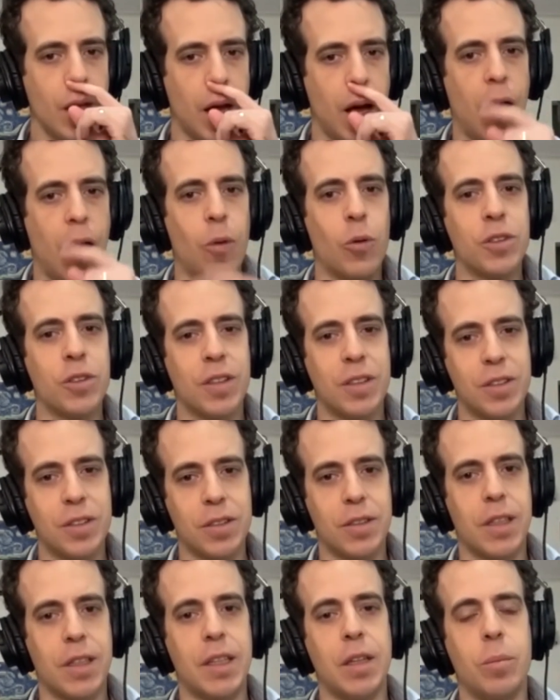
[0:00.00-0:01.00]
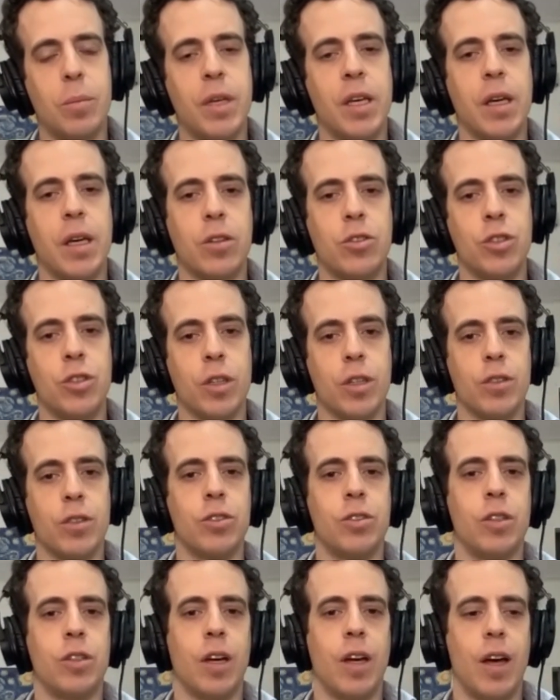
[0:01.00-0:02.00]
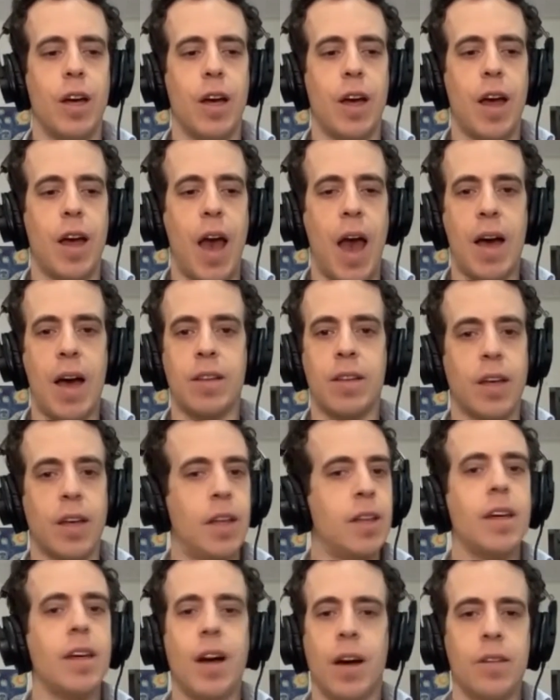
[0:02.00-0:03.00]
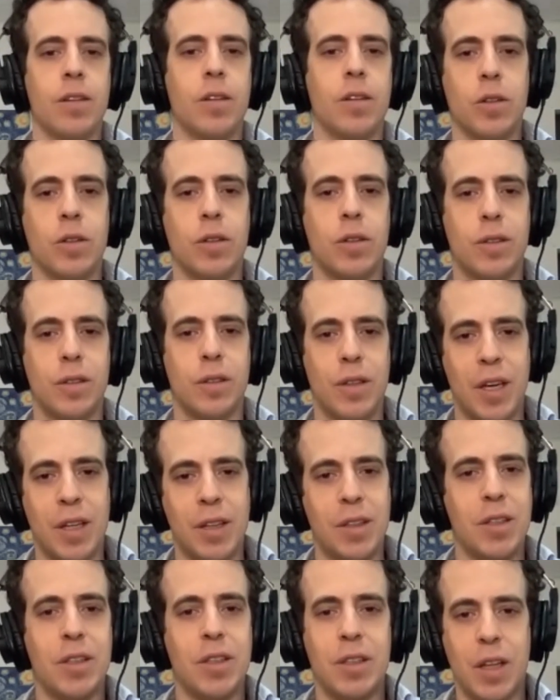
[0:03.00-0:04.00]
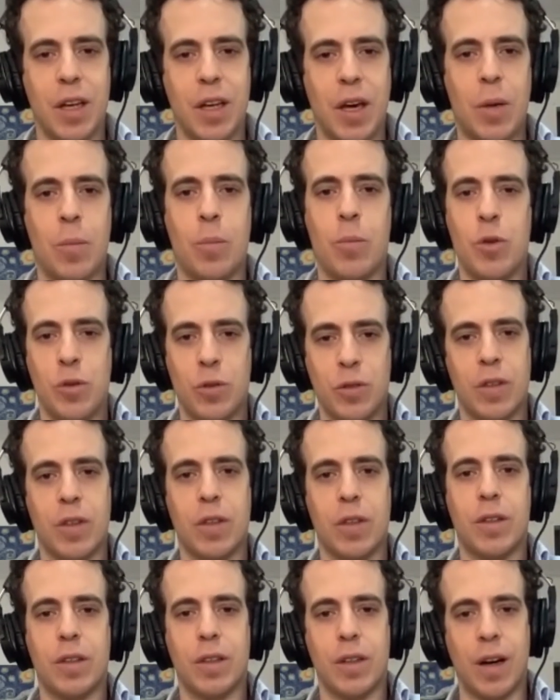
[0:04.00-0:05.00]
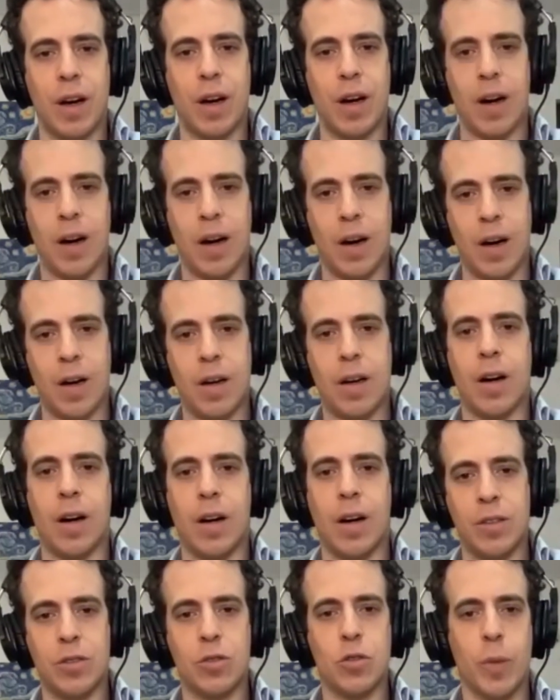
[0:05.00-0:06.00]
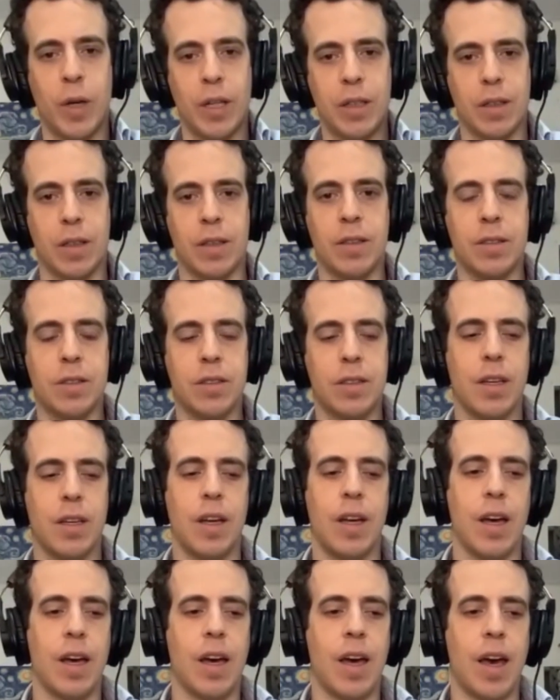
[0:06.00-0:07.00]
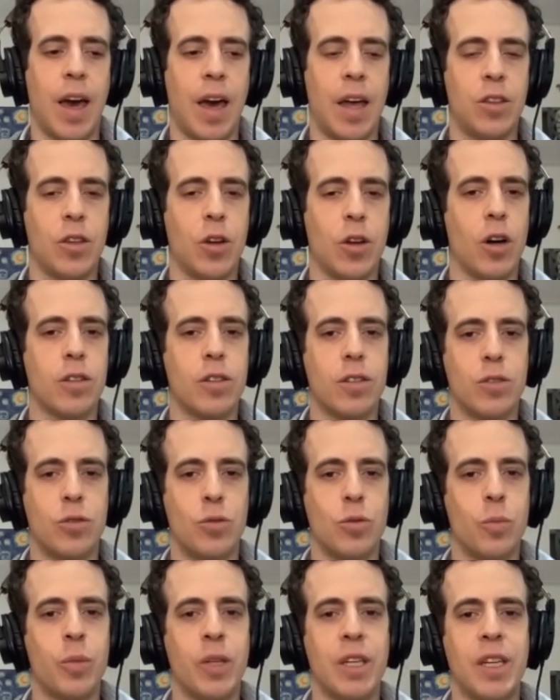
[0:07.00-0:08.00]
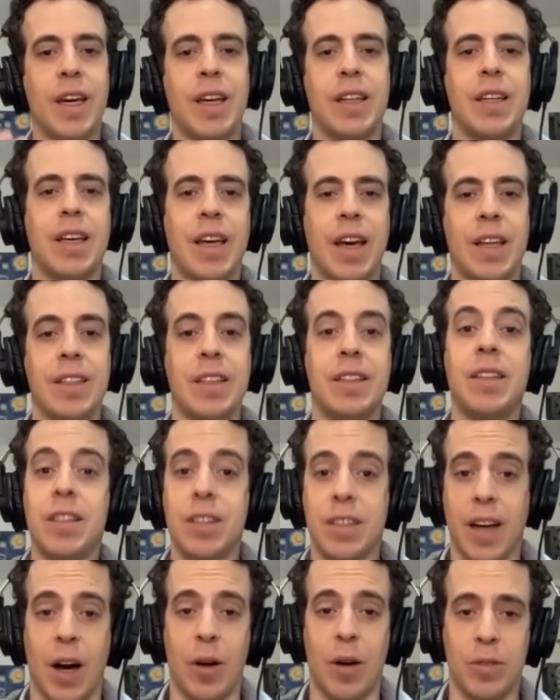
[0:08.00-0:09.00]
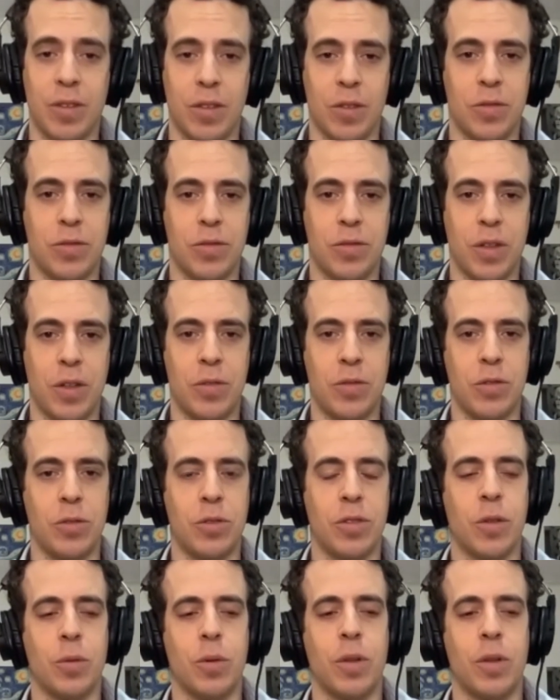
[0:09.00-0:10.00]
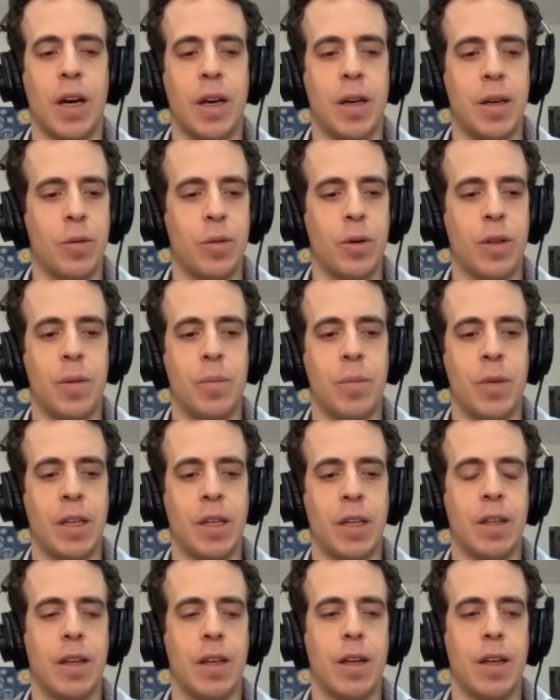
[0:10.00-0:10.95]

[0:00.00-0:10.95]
I was interested in being judged as any other Indian music instrumentalist, and not to be getting any discounts, if you see what I mean.